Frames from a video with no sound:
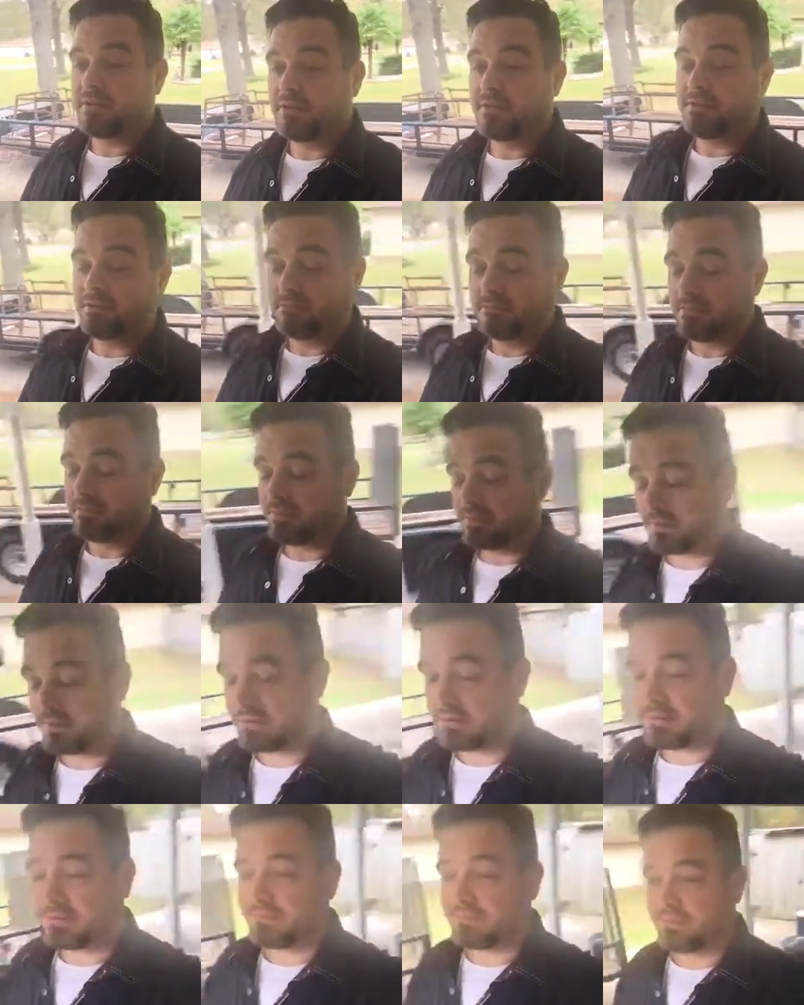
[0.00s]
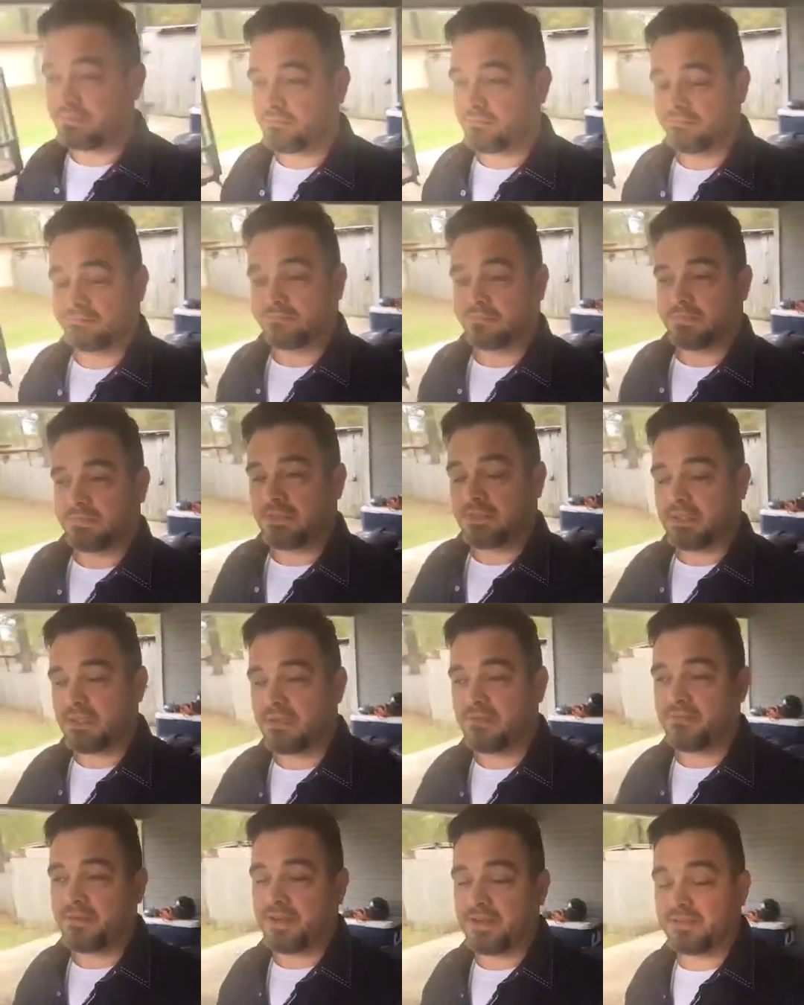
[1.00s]
the
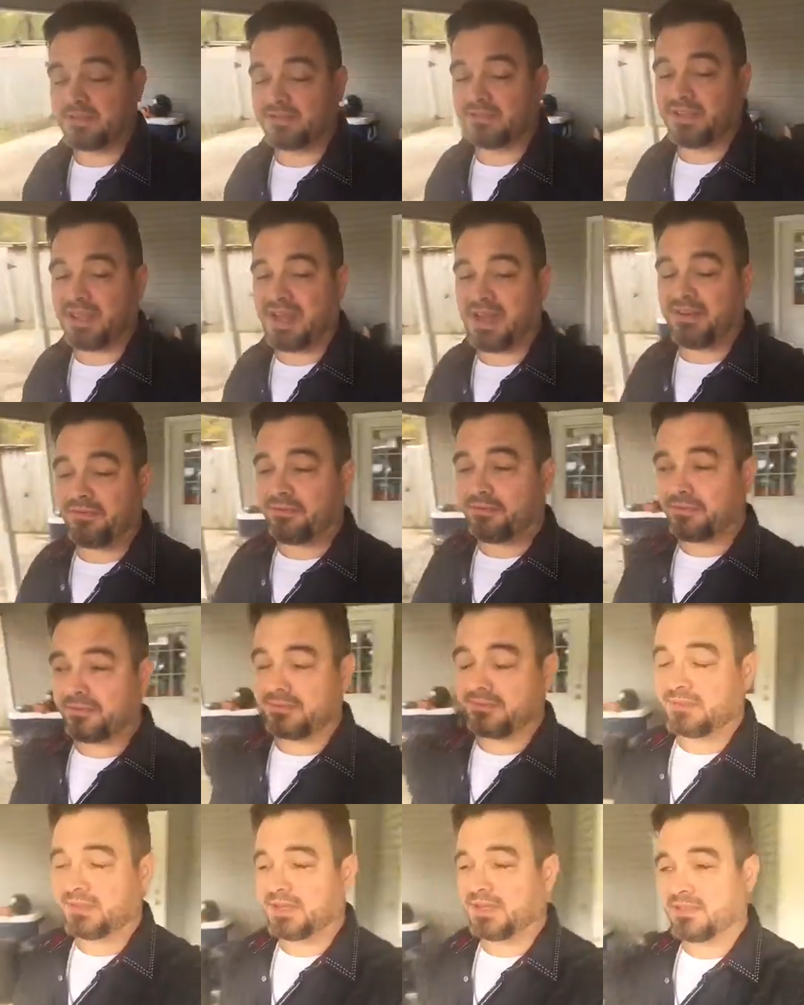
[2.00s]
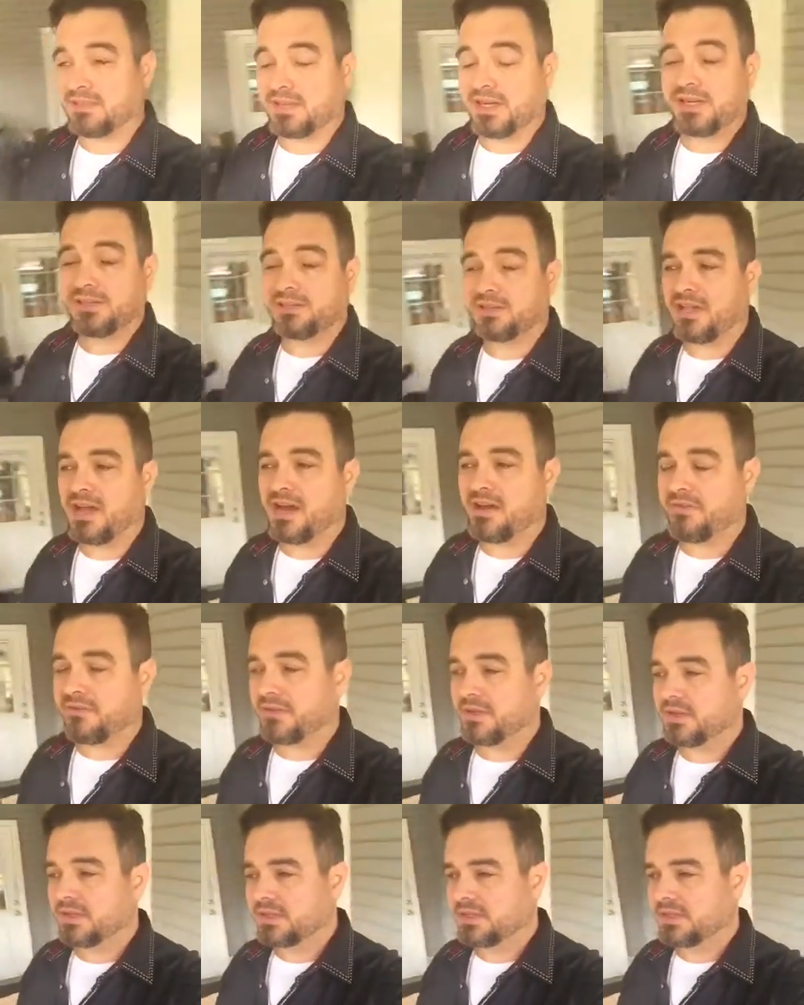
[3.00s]
events of life. It could change your life.